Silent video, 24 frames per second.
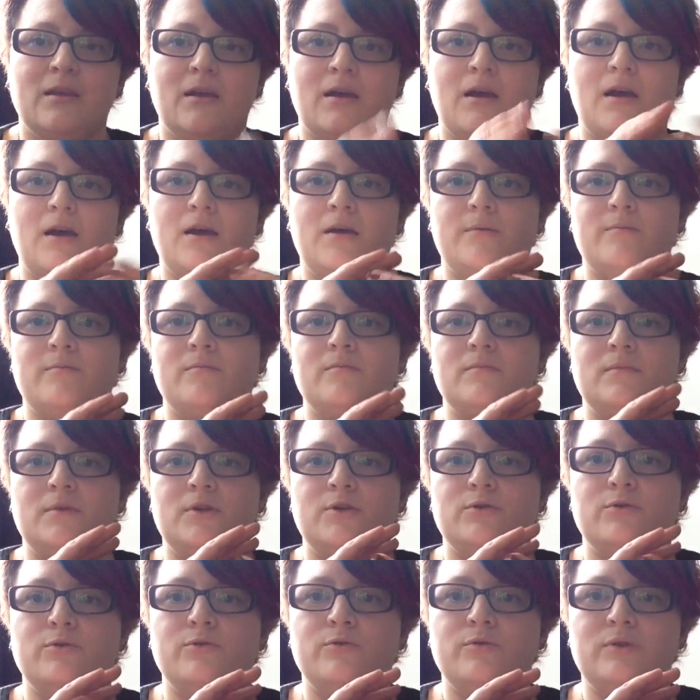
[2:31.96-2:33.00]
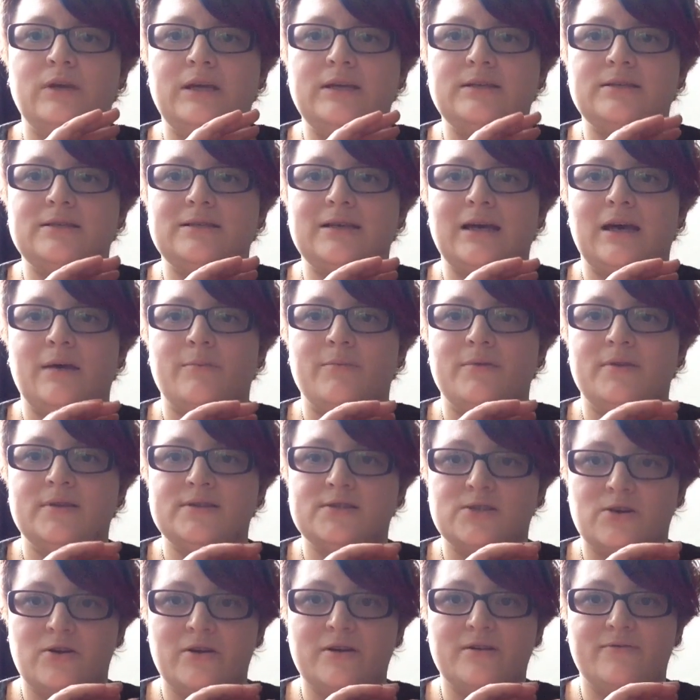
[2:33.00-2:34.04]
you need to tap the
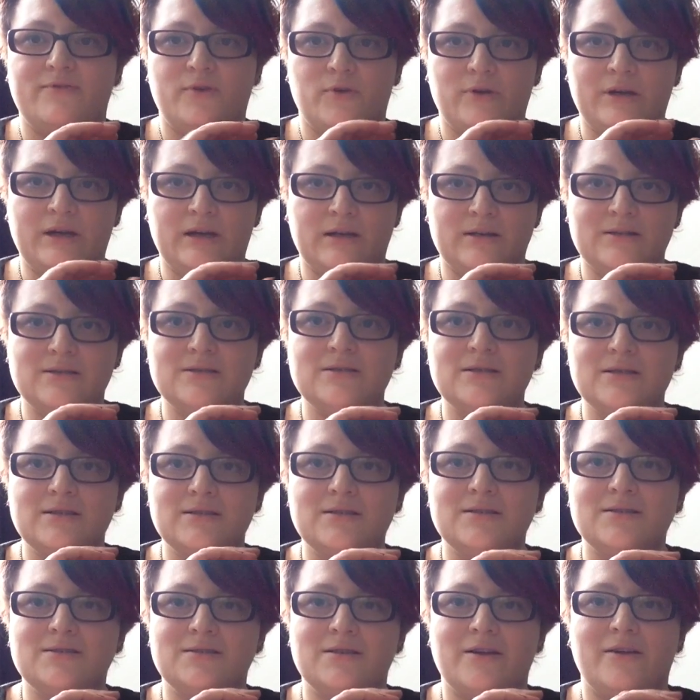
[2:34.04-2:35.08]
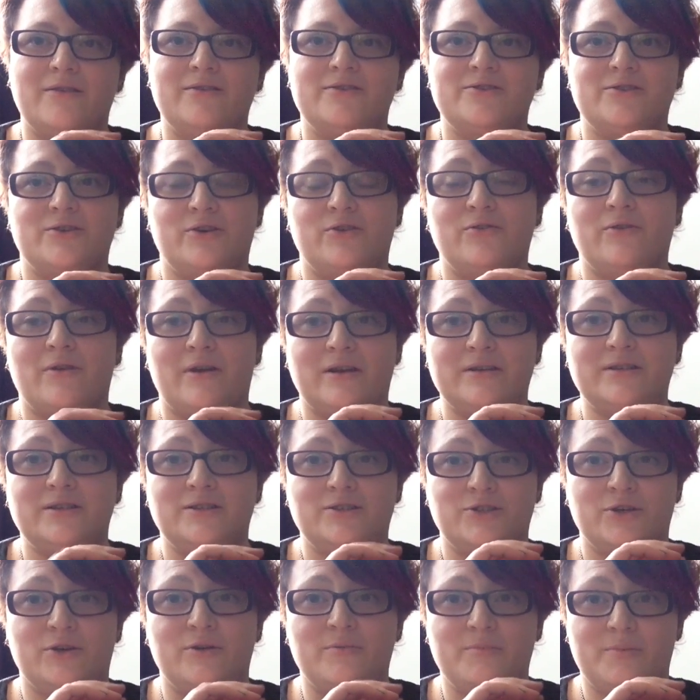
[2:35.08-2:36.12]
side of your hand. This is known as the karate
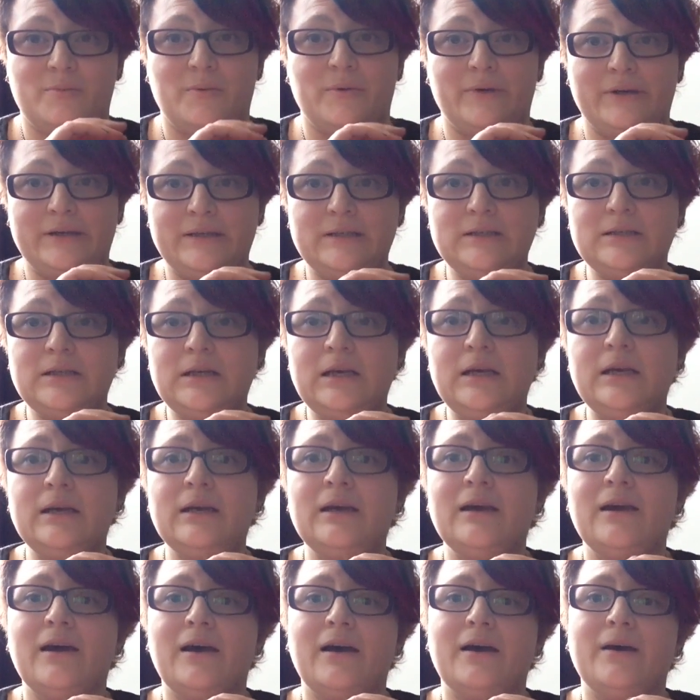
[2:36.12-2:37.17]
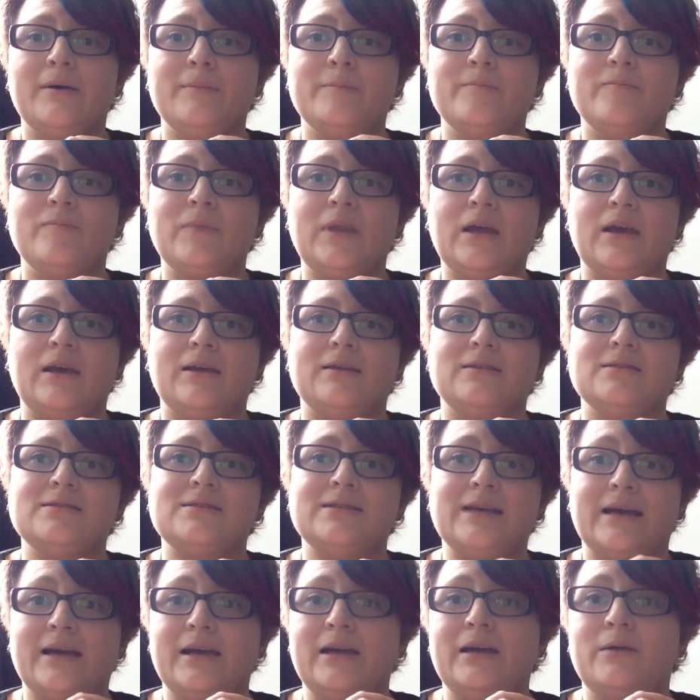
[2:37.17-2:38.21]
chop point. And
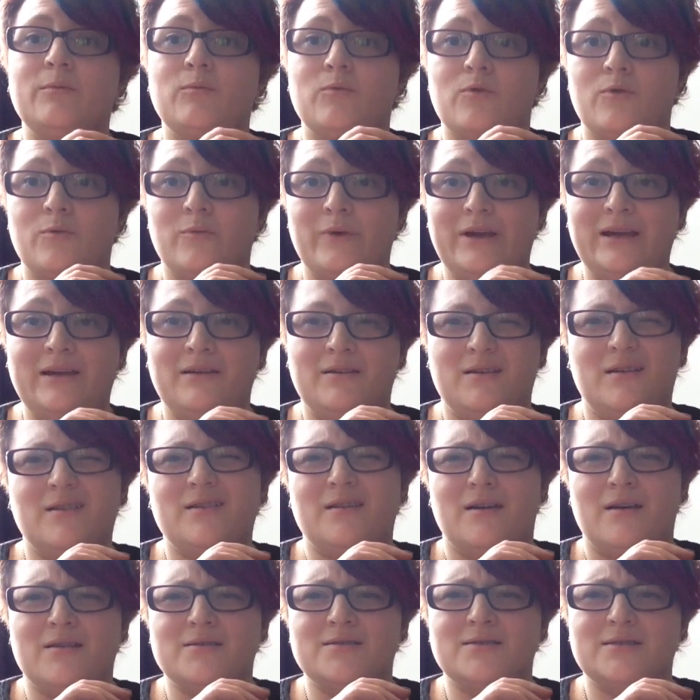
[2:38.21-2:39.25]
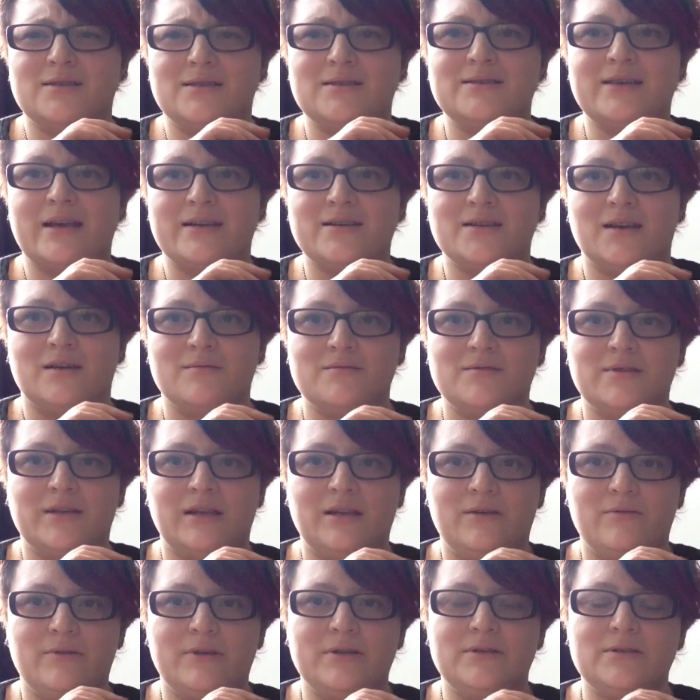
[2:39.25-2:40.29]
say what we class as a setup
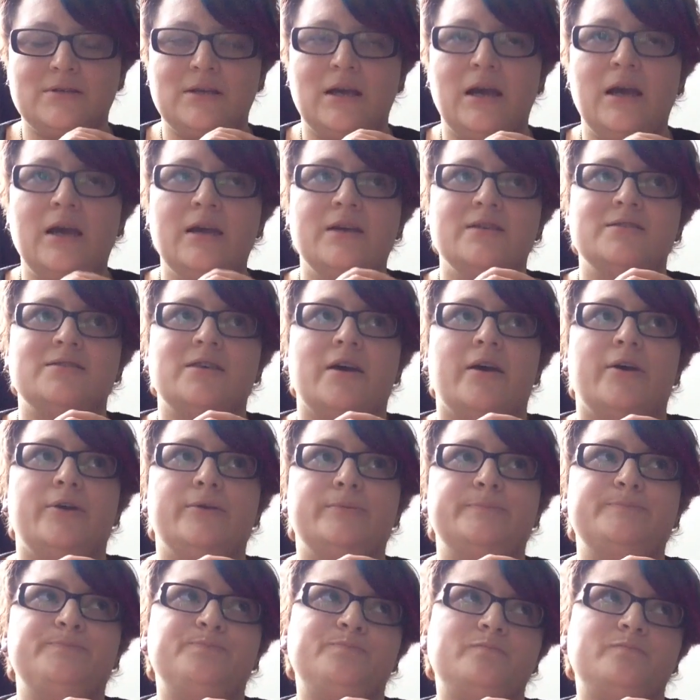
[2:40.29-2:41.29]
sequence. So